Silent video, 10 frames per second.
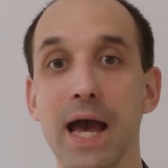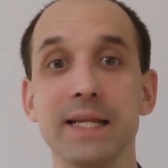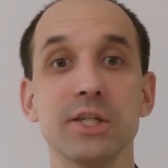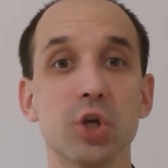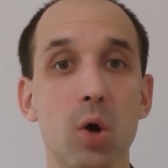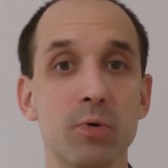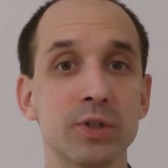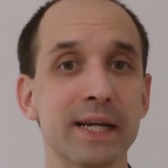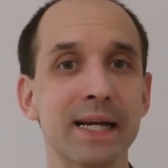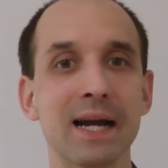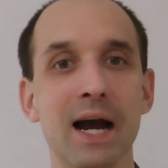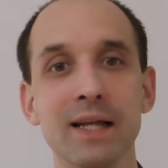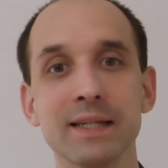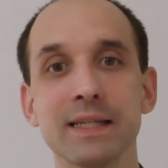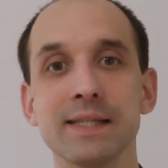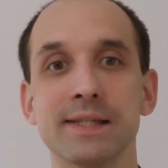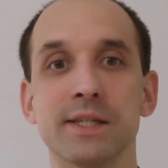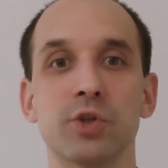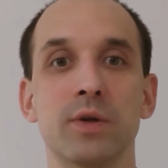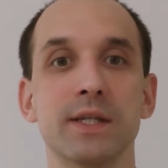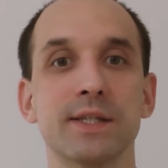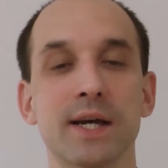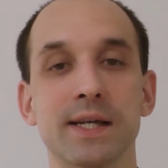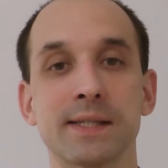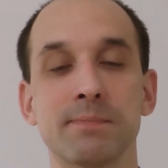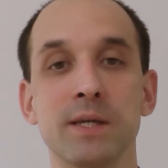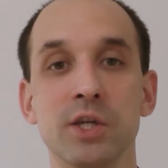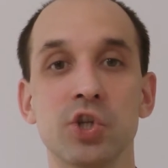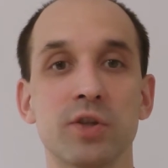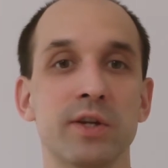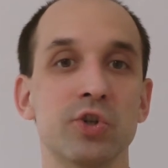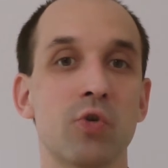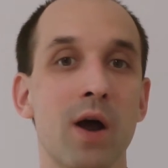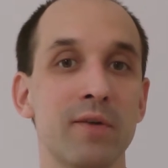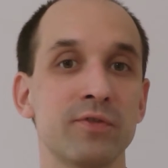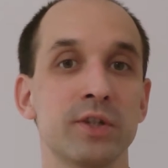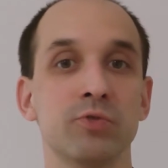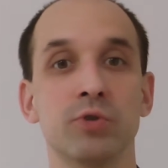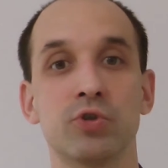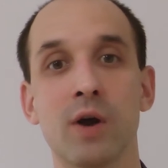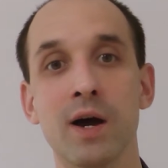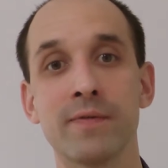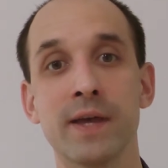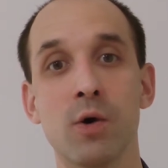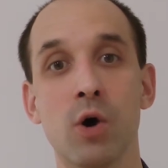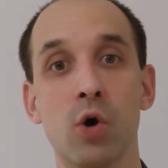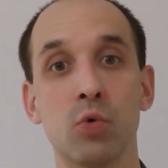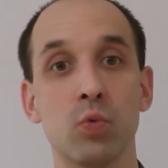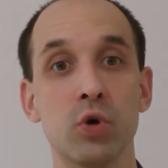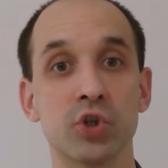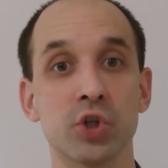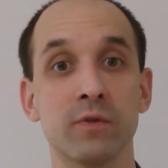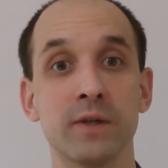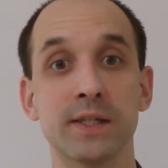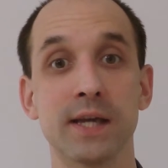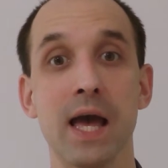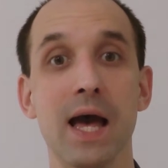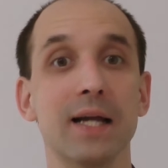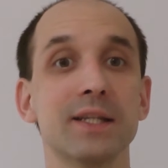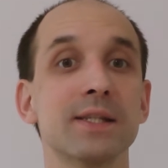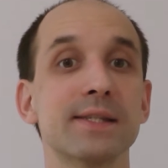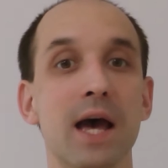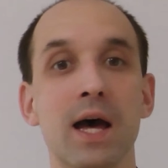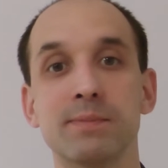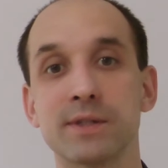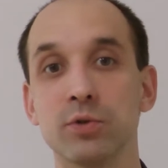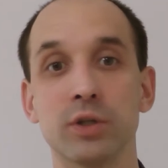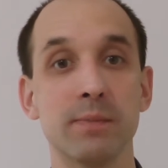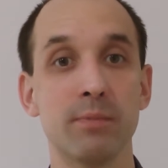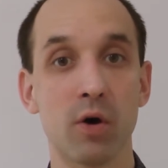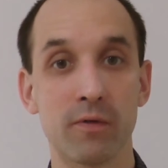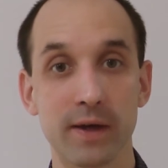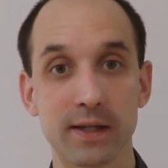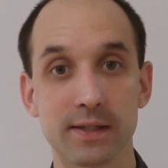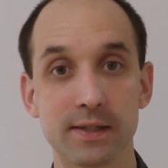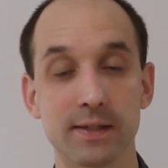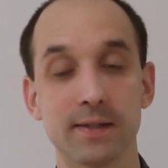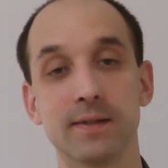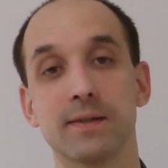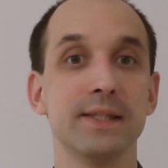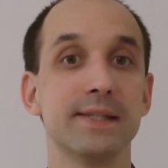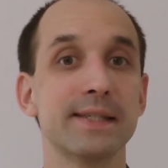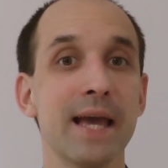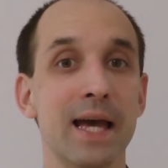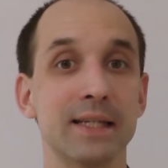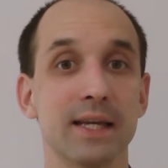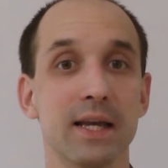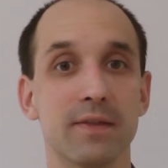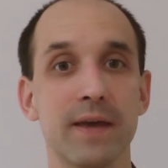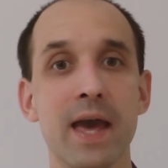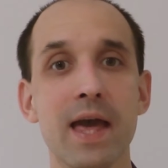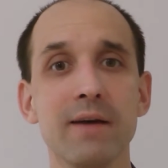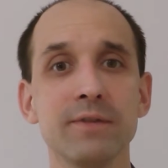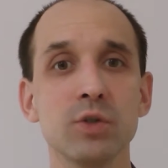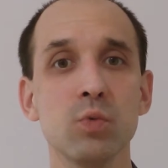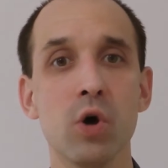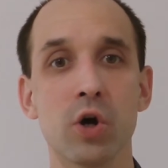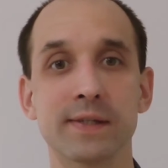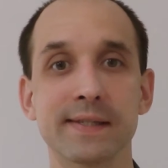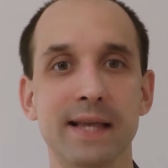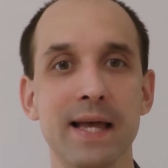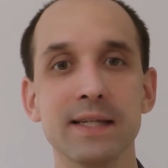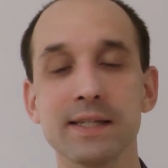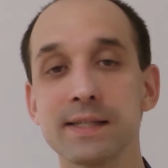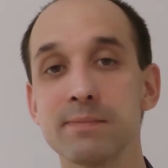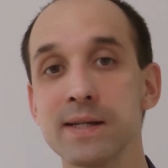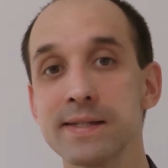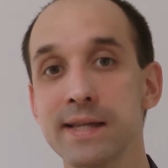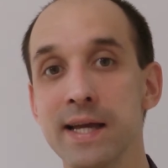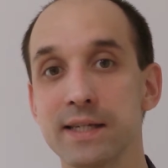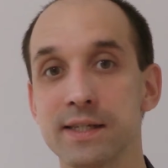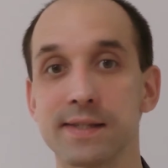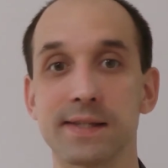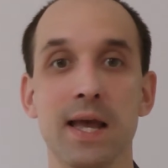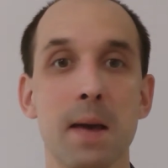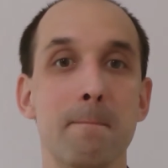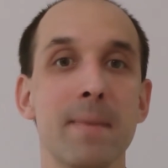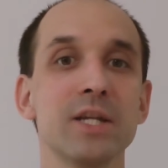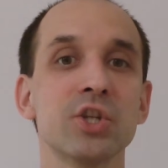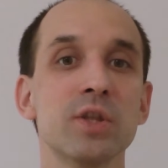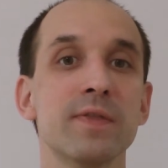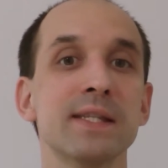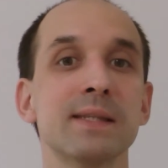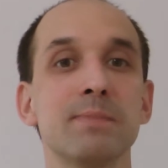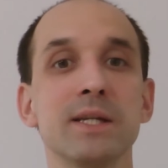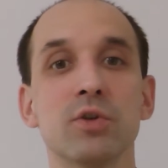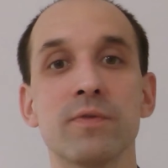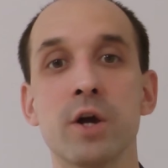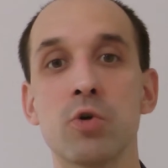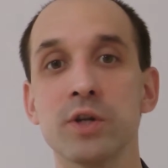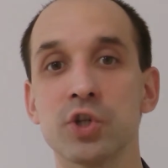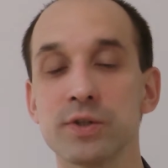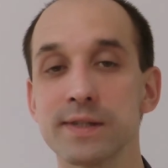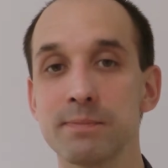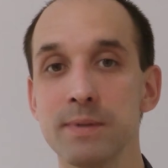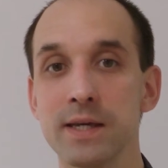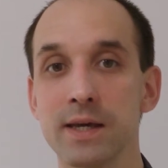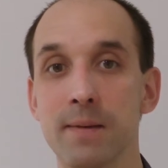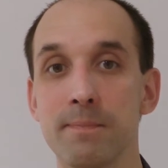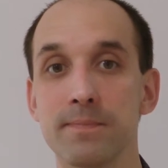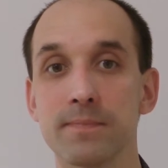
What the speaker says: An interpreter can't listen to an entire speech, then draft and redraft their own version of it until it's absolutely perfect. Instead, they have to work sentence by sentence, matching the speed of the original speaker.